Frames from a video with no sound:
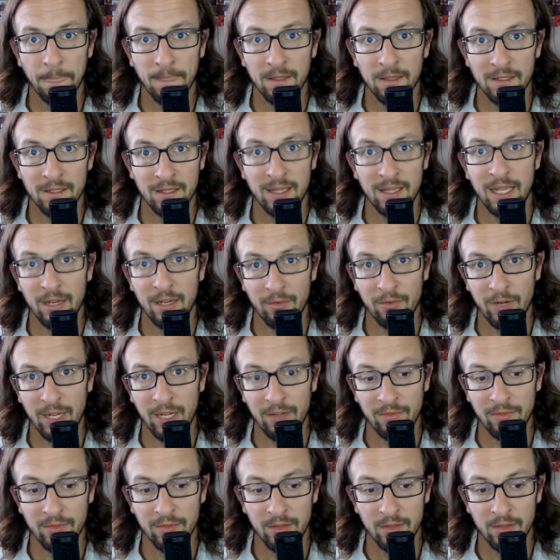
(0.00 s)
to that
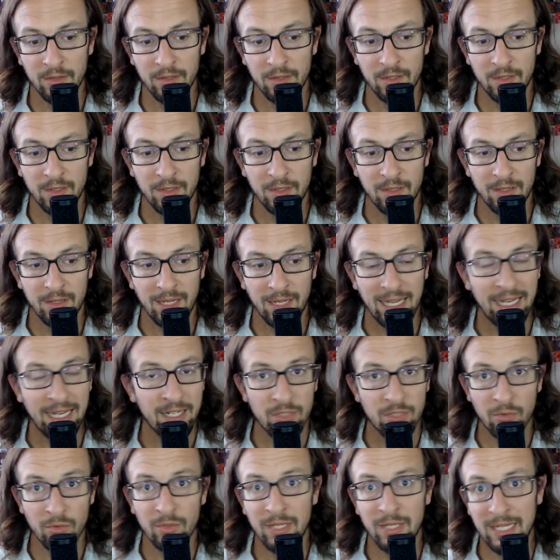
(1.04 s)
craft. And
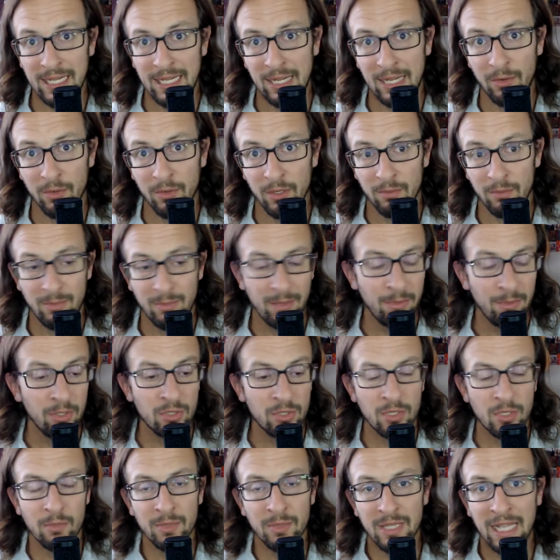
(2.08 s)
it's only an hour. Maybe you
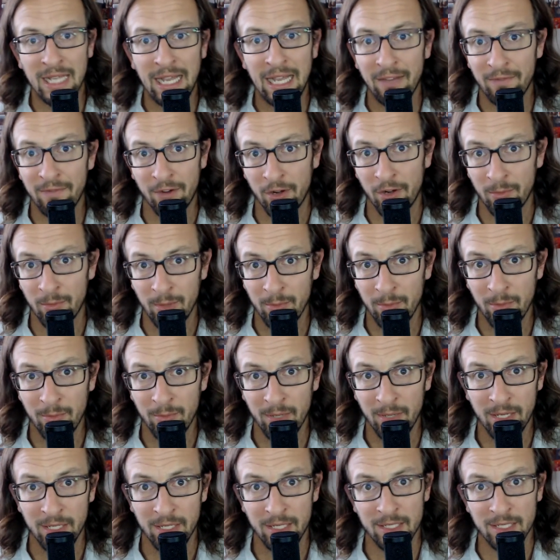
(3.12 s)
start with a half hour. Maybe
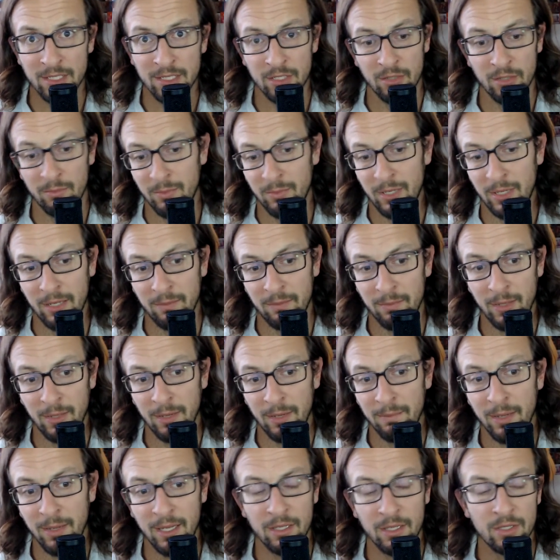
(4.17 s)
make it easier. Like
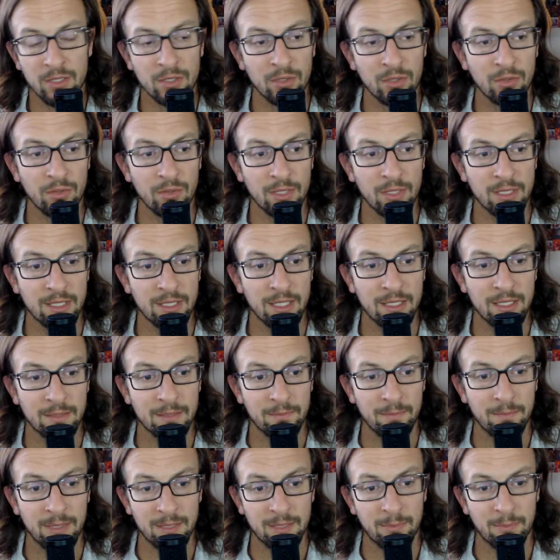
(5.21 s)
like make it so it's it's
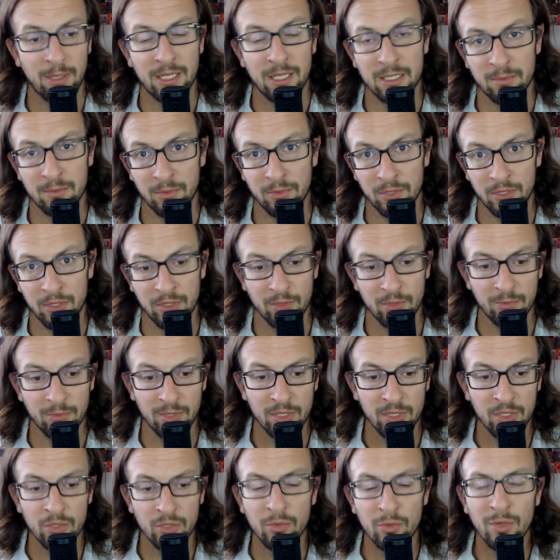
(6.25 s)
it's possible to do.
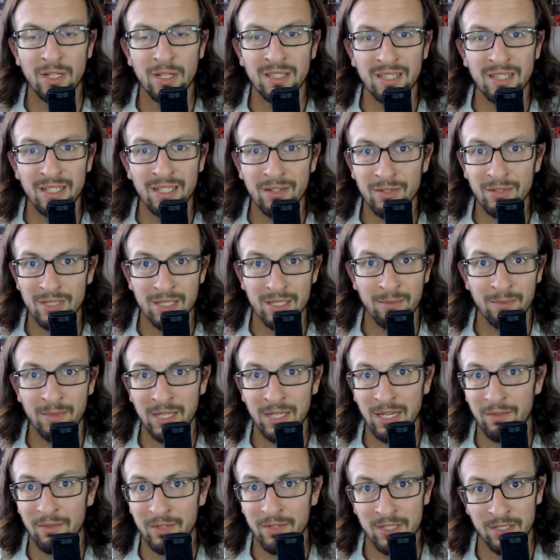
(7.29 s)
But do a little
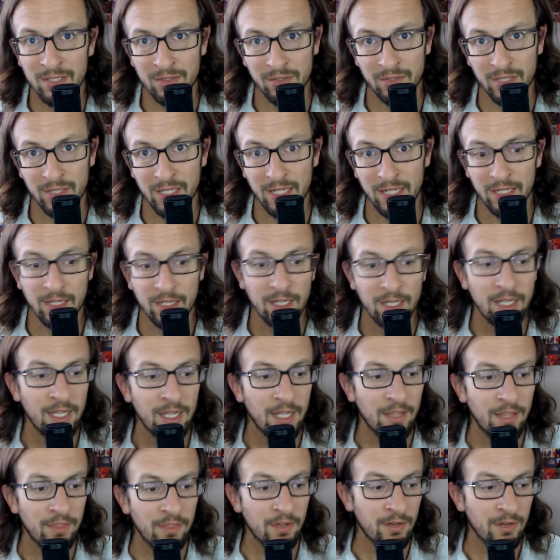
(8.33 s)
something every single day.
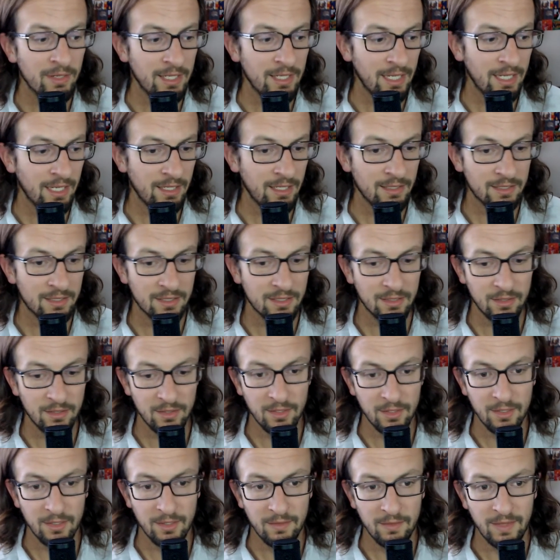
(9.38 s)
There are days
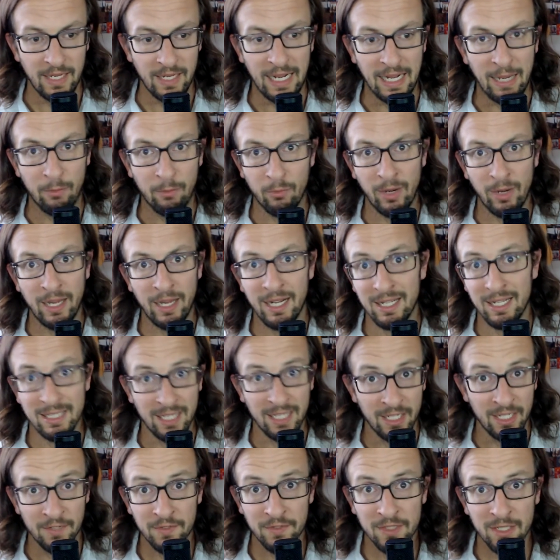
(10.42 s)
that I write a
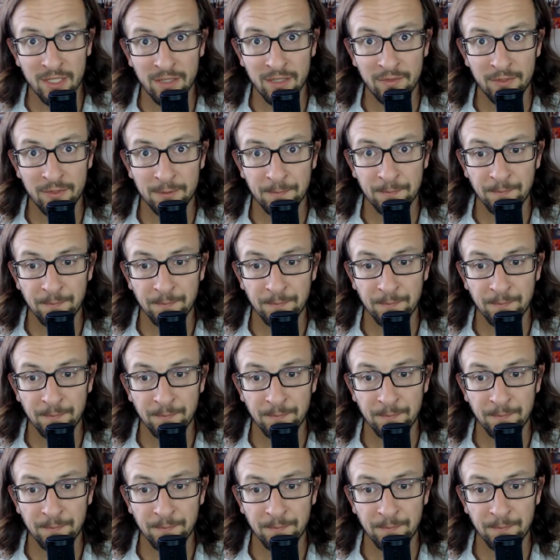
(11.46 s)
ton of stuff